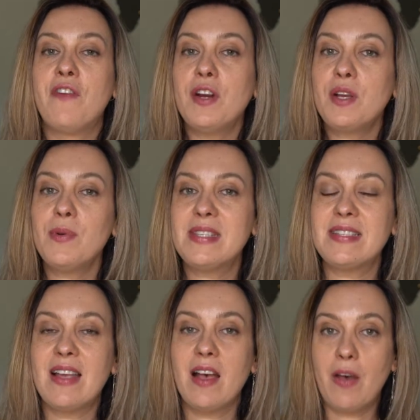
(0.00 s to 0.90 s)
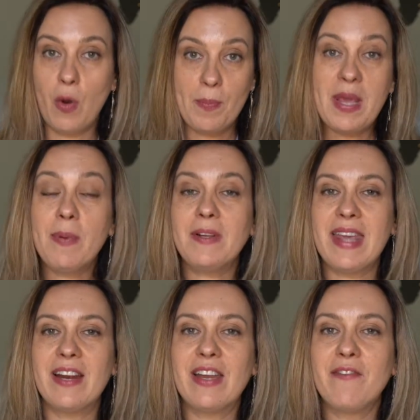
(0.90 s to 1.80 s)
Virgos or people
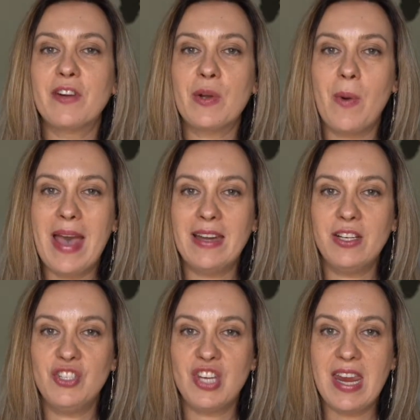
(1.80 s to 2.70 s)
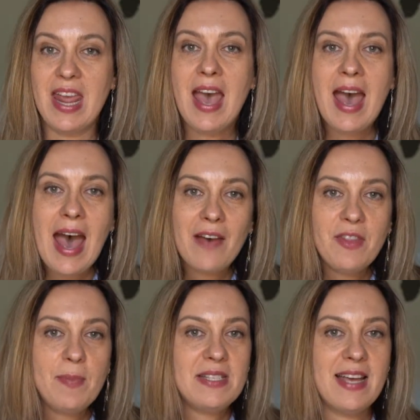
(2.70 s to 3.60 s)
carrying Virgo energy have
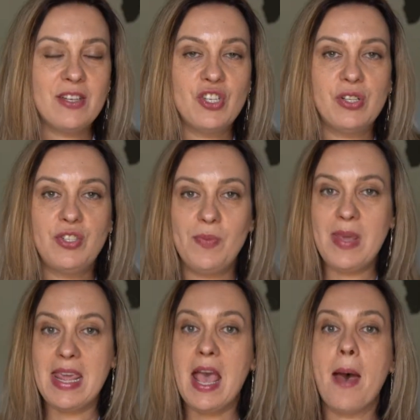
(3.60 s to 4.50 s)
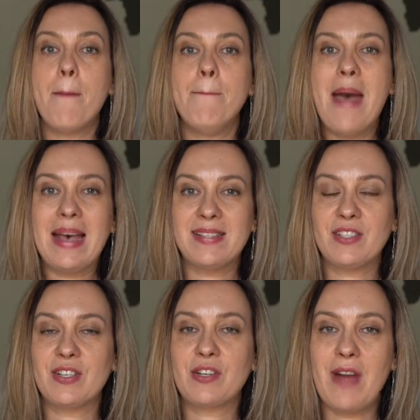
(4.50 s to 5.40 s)
the potential to be
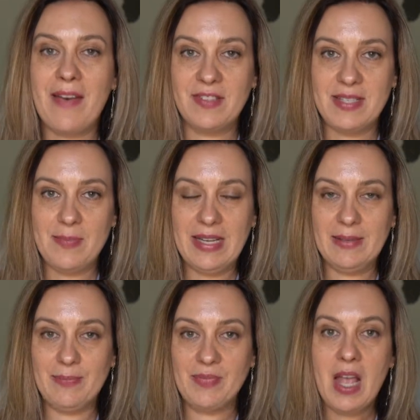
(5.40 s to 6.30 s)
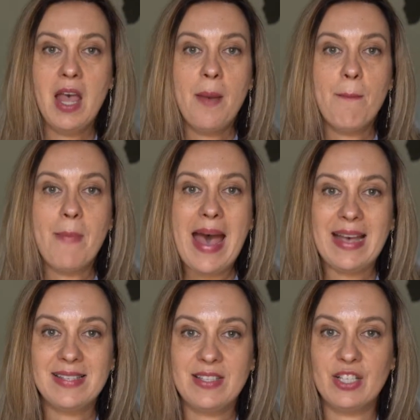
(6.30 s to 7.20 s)
master craftsmen,
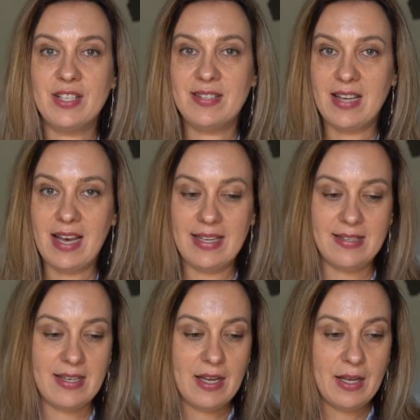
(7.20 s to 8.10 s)
masters at